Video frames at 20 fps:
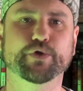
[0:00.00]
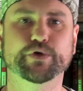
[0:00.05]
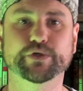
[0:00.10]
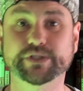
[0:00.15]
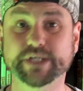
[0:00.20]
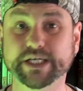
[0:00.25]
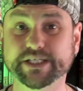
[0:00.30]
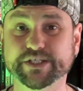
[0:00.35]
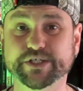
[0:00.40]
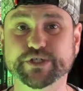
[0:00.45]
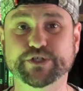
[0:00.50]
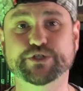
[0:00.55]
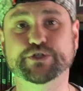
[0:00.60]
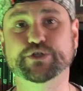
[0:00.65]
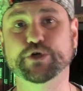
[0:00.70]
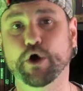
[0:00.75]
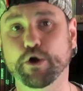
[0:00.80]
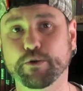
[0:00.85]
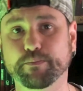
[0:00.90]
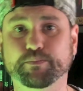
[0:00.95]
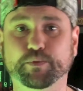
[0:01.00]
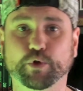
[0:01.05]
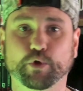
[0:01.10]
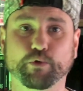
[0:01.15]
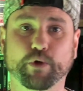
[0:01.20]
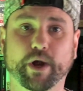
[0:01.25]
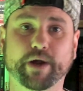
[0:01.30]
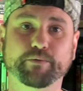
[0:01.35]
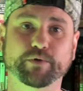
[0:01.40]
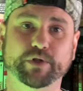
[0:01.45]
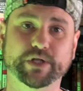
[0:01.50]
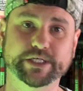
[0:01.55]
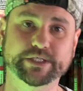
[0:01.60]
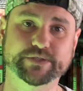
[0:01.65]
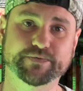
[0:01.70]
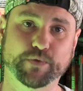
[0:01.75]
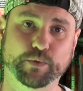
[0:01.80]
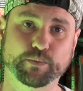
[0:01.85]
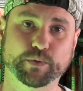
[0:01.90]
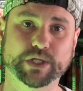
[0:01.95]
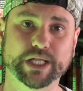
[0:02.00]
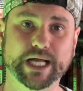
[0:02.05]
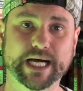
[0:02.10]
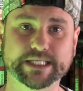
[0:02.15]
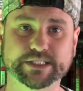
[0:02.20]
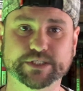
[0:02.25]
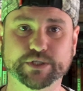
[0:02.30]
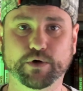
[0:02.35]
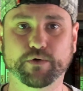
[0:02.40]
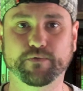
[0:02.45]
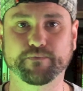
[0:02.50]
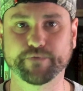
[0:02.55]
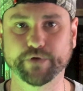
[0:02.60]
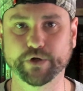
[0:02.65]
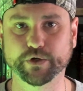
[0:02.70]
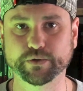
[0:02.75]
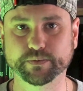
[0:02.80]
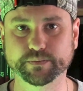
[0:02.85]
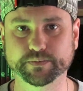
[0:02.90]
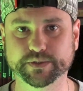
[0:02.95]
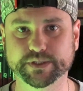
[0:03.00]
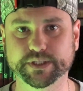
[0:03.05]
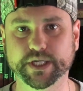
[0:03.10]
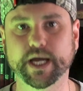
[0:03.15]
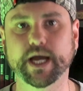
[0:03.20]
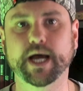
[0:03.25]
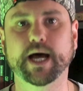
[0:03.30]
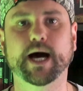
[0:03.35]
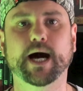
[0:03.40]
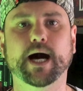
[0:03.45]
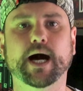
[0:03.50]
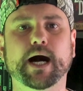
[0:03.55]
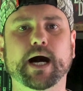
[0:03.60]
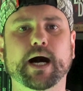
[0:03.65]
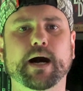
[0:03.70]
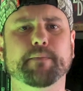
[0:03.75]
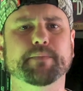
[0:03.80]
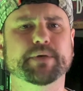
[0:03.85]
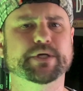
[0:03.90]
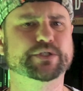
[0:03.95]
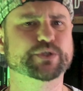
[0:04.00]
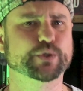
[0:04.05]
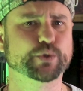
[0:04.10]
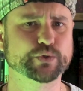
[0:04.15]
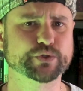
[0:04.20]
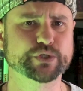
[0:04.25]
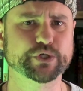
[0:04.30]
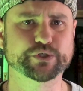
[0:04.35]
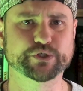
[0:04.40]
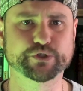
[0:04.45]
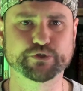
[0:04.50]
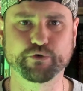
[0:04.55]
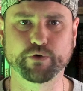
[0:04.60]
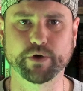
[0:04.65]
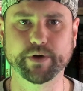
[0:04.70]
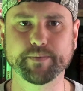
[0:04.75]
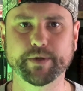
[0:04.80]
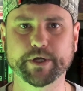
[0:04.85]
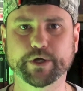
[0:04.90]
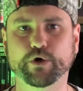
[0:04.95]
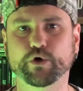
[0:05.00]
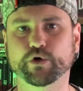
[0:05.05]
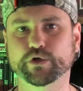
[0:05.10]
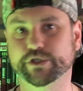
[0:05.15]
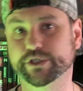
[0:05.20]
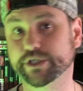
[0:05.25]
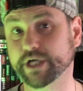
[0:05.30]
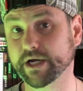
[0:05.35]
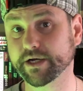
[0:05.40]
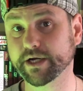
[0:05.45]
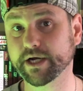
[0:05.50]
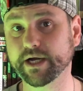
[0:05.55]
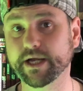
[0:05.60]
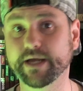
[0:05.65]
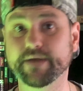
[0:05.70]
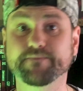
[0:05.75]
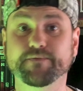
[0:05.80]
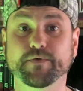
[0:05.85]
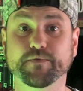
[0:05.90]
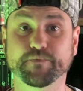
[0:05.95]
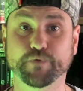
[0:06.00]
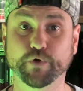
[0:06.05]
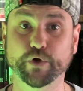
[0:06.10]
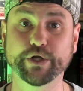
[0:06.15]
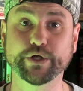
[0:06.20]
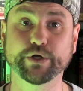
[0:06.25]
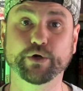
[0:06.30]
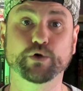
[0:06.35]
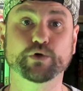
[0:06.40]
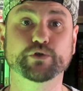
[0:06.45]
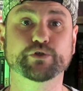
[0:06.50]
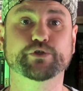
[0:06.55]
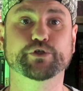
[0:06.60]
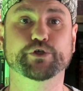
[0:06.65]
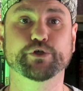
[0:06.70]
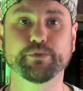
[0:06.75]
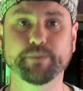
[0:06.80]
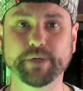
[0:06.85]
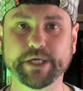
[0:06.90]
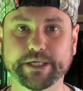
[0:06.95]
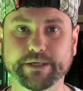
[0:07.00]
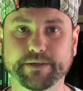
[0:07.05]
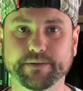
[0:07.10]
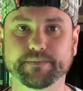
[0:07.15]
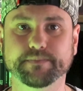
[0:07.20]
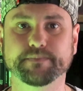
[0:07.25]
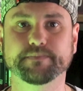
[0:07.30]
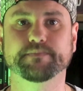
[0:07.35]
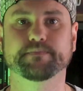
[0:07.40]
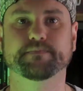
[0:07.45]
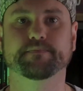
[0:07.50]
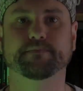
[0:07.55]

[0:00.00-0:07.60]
Thirst has a dope Blu-ray release from Glass Doll Films. It's also streaming on Shudder and for free on Tubi.